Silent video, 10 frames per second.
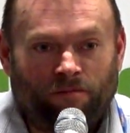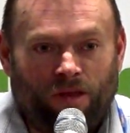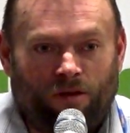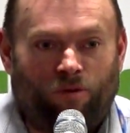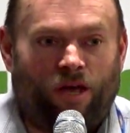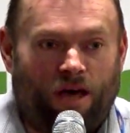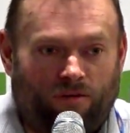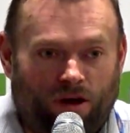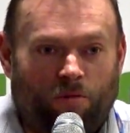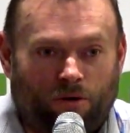and we
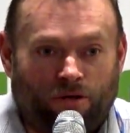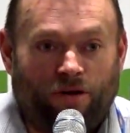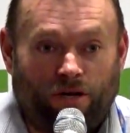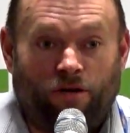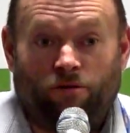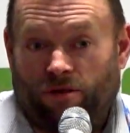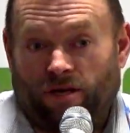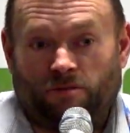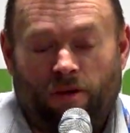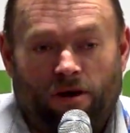have an opportunity to do
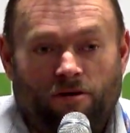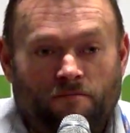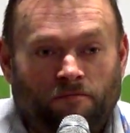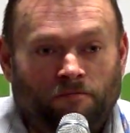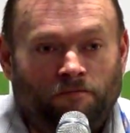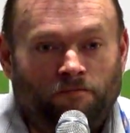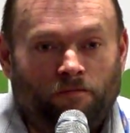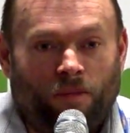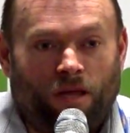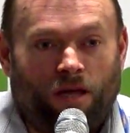things better
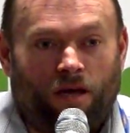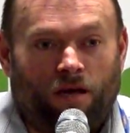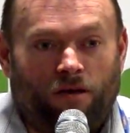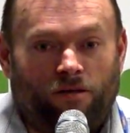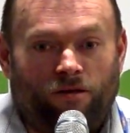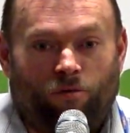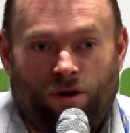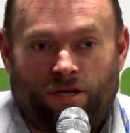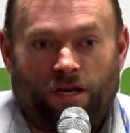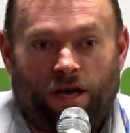and to
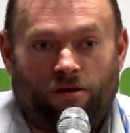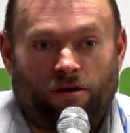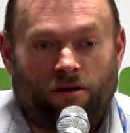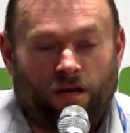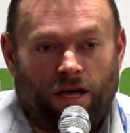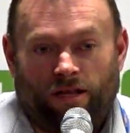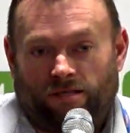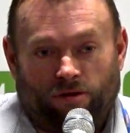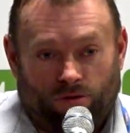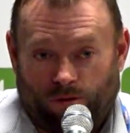work together, and
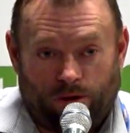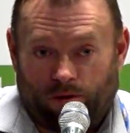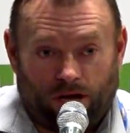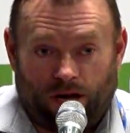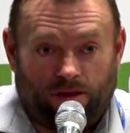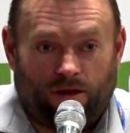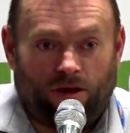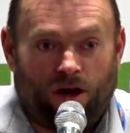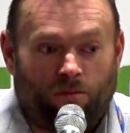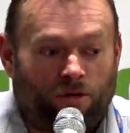that's the only way we're getting anything
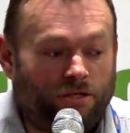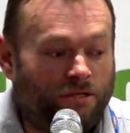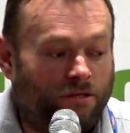accomplished.